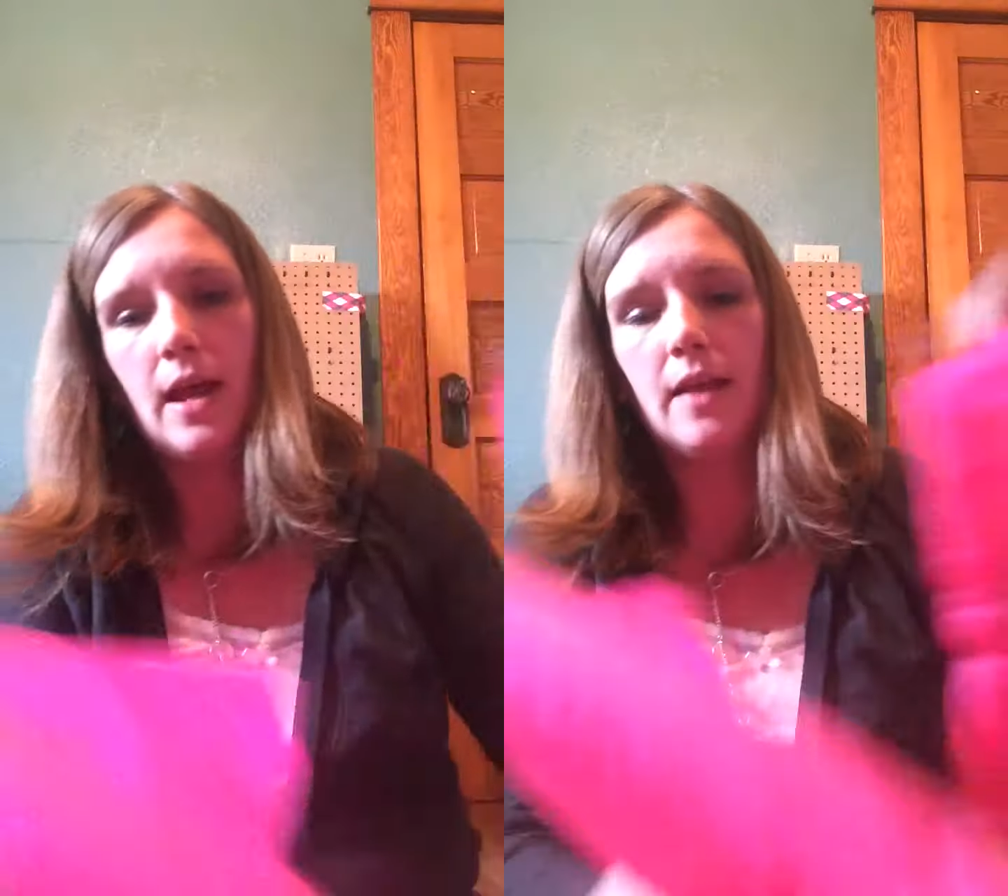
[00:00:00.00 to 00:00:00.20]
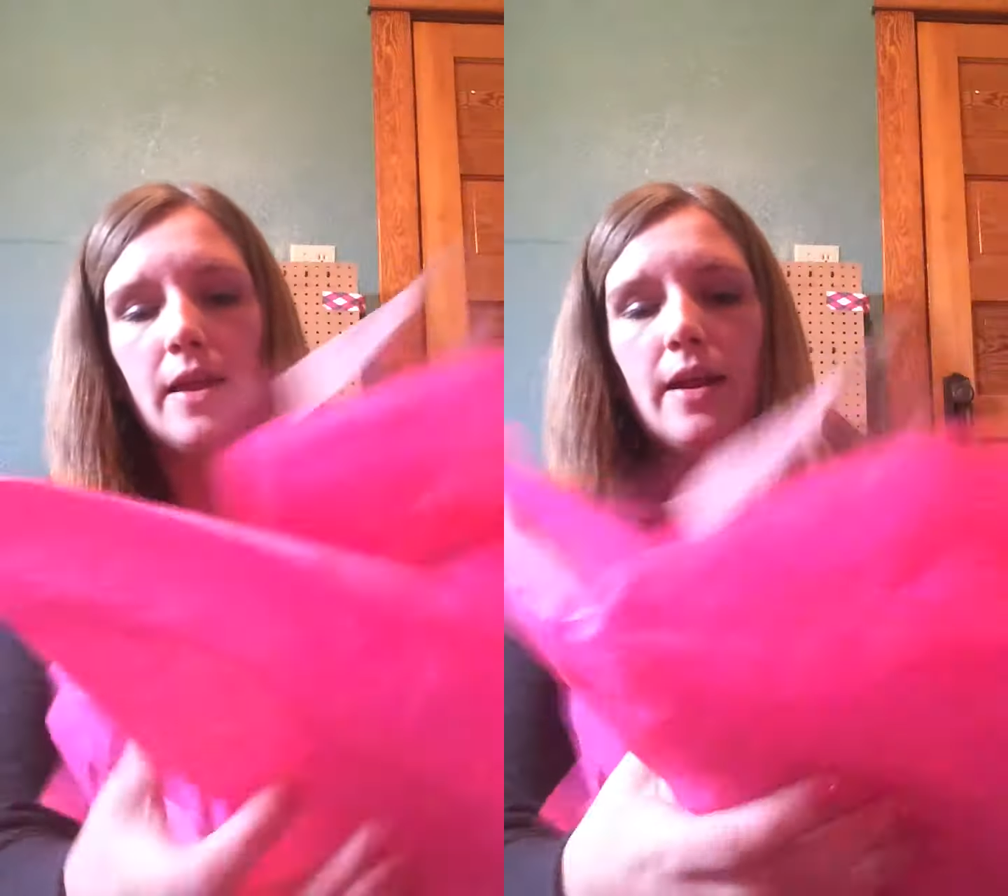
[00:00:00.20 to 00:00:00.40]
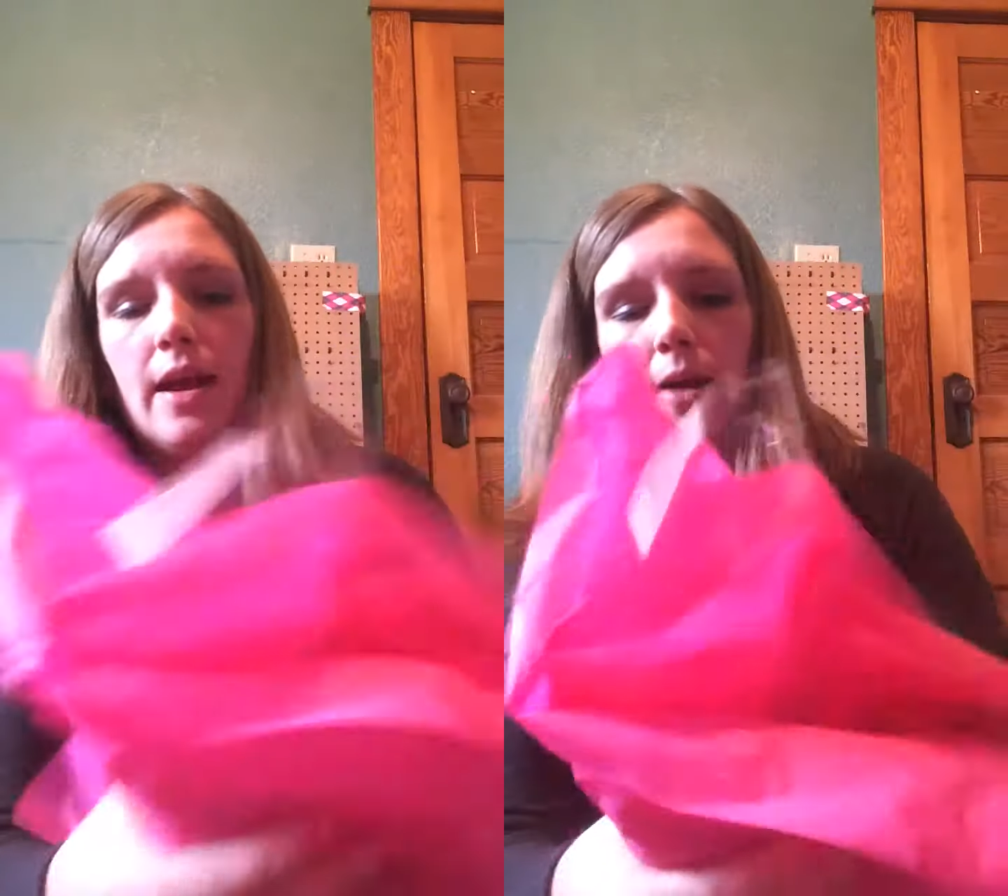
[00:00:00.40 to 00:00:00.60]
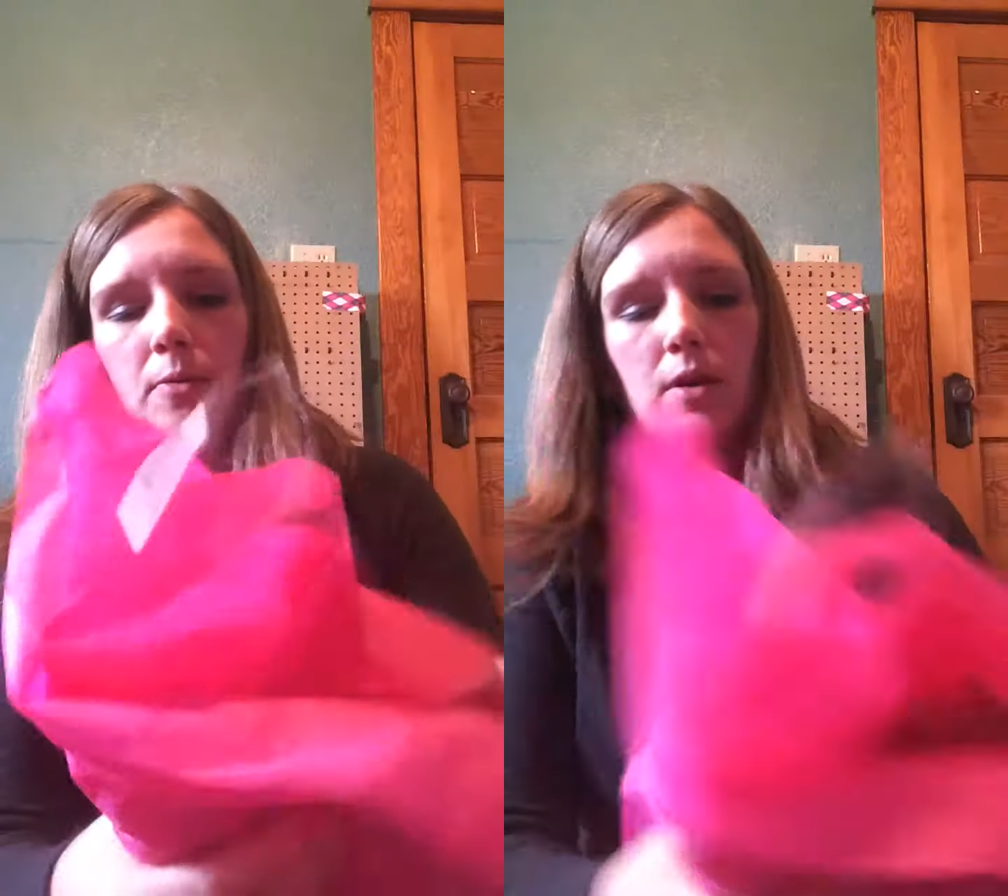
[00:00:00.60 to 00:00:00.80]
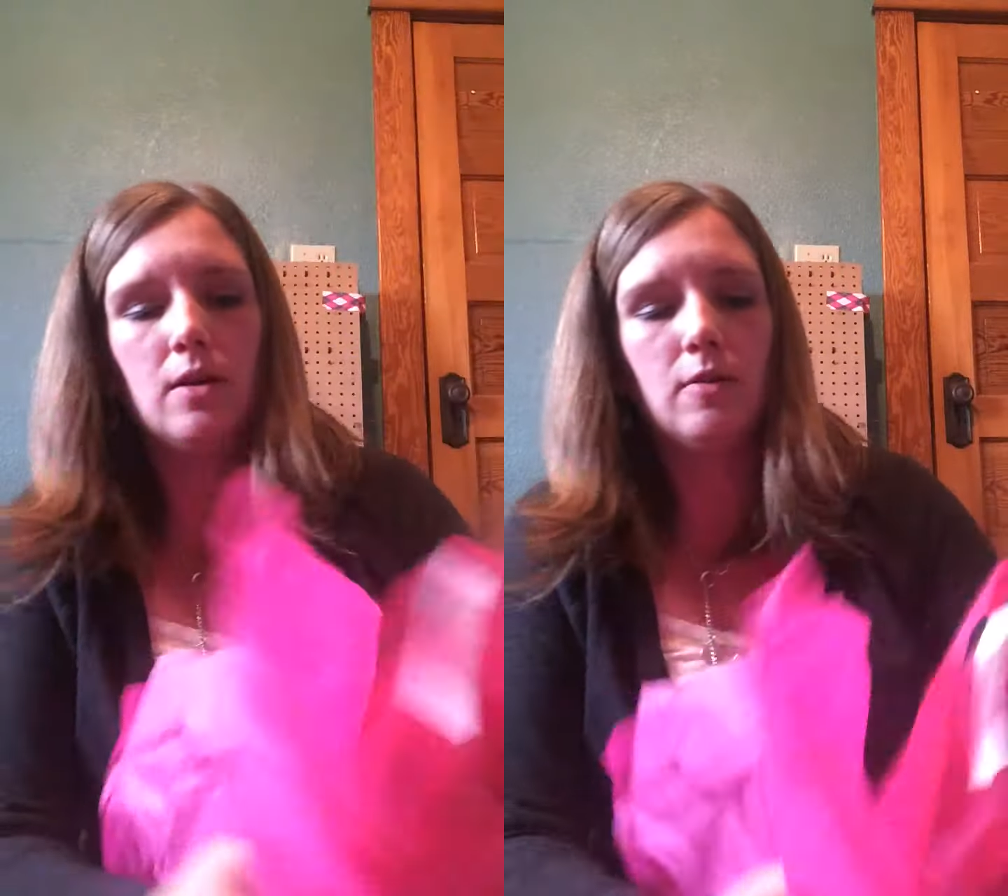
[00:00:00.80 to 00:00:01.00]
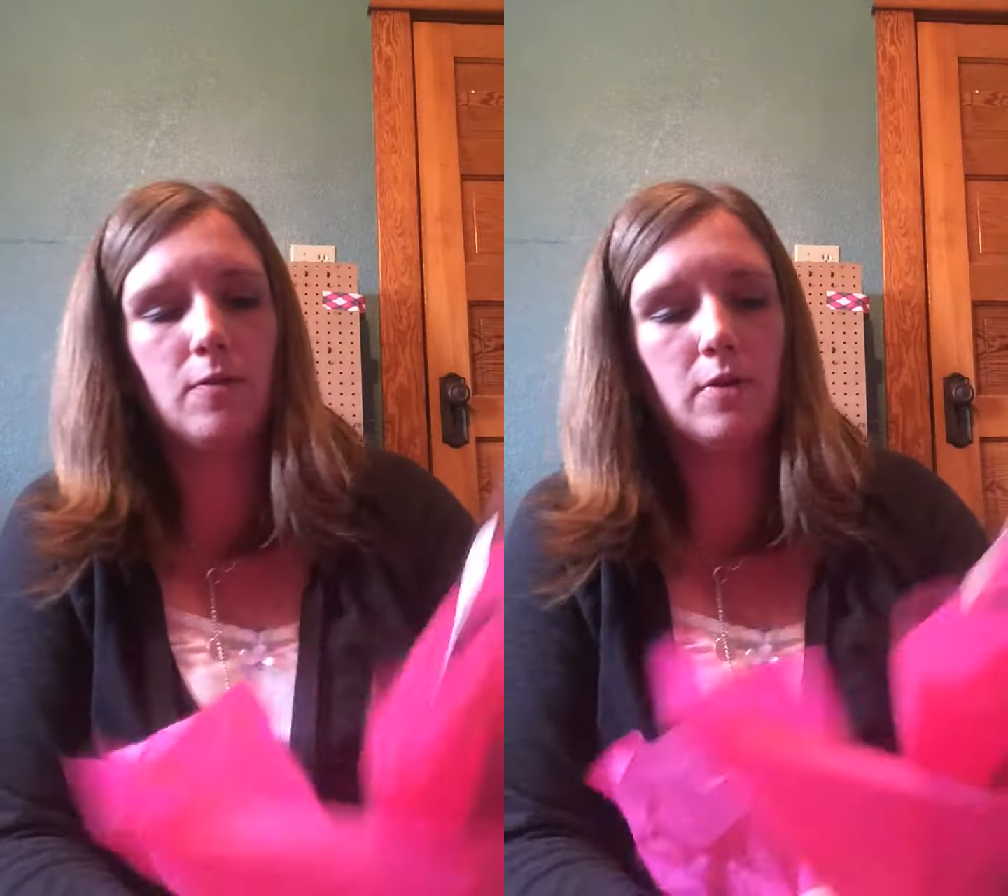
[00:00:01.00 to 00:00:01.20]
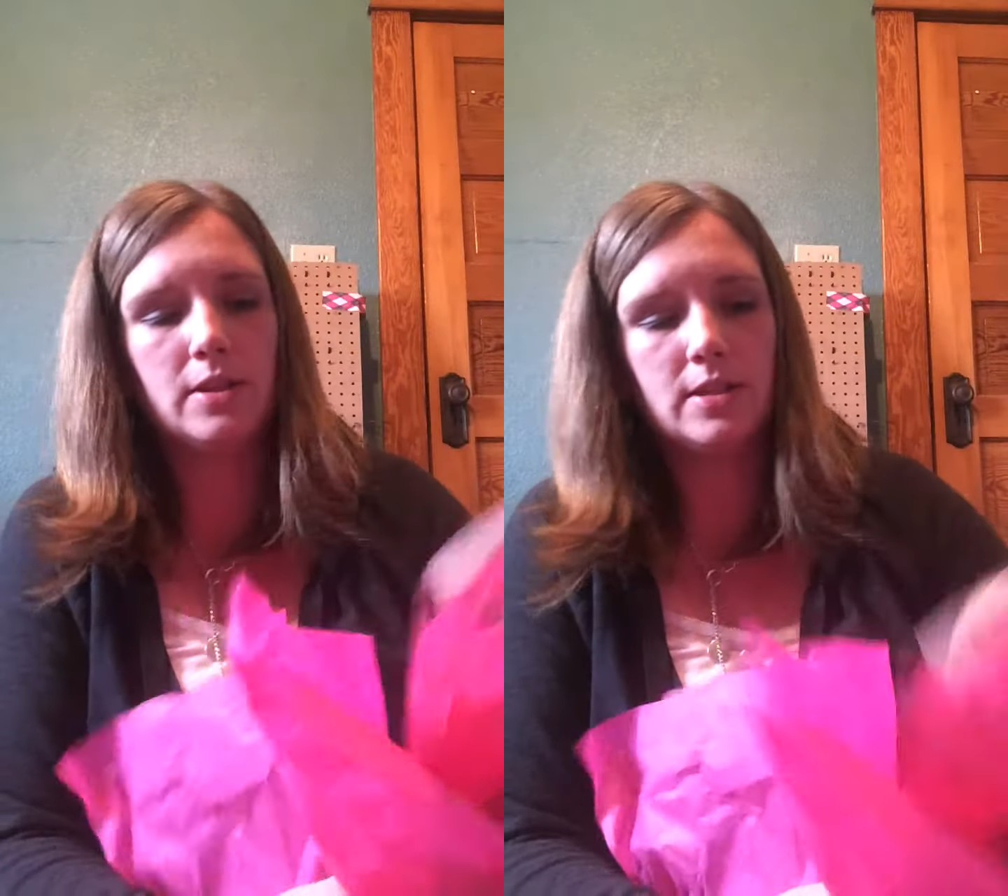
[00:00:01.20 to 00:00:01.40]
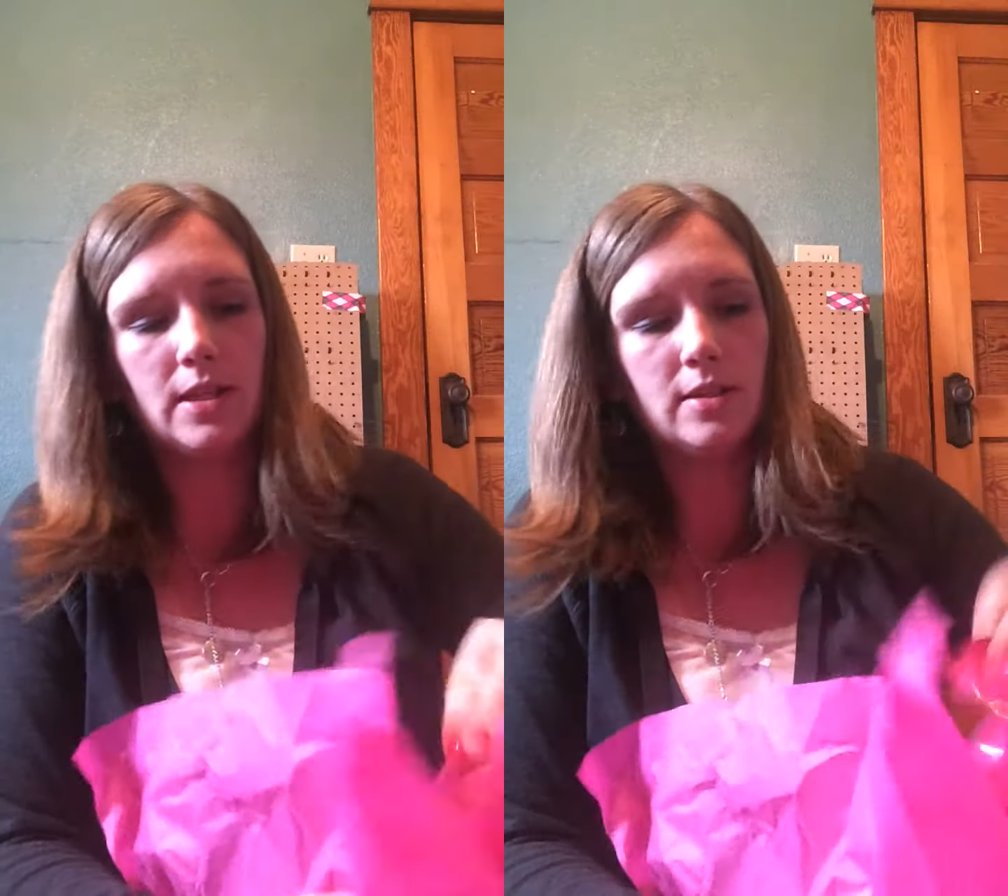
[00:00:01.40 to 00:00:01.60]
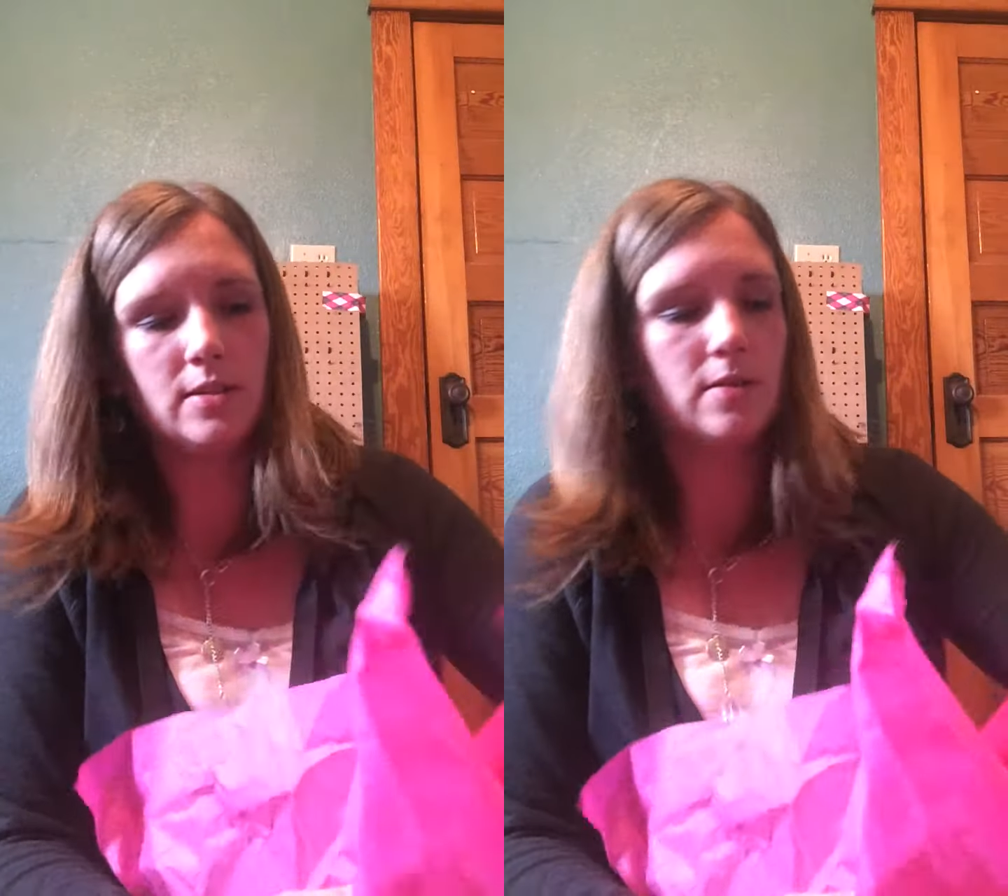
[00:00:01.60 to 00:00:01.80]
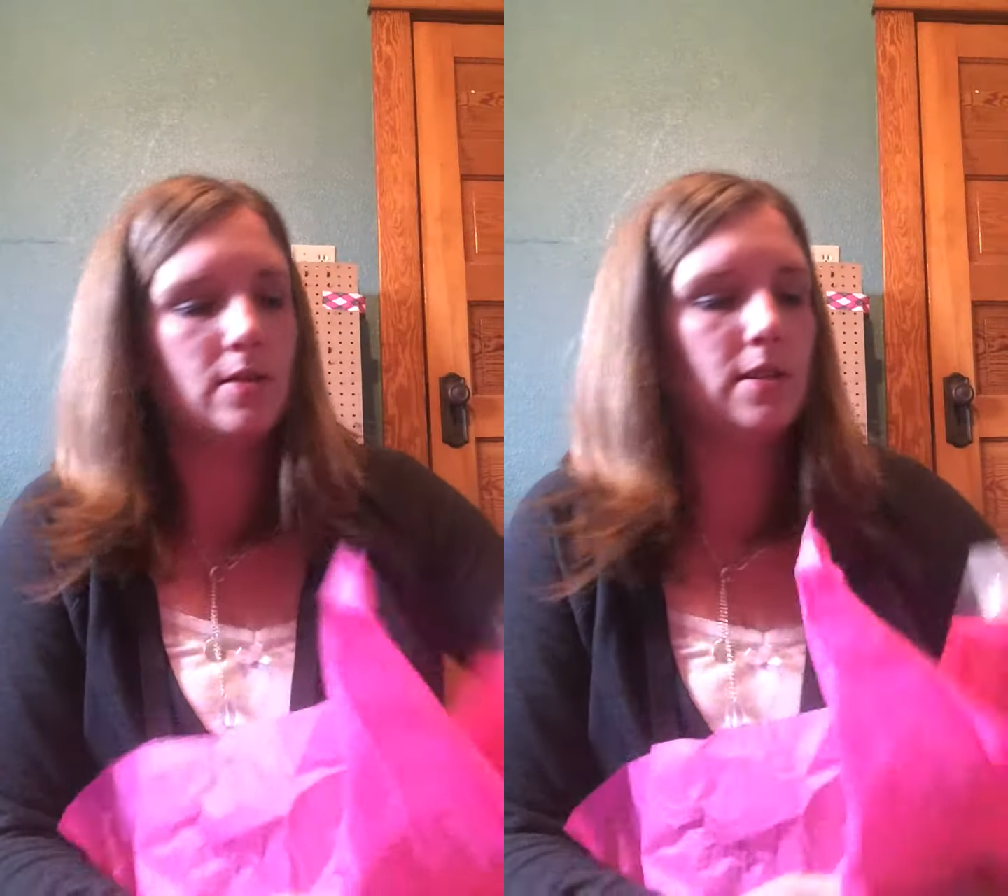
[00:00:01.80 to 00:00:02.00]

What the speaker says: and then I will fold the sales.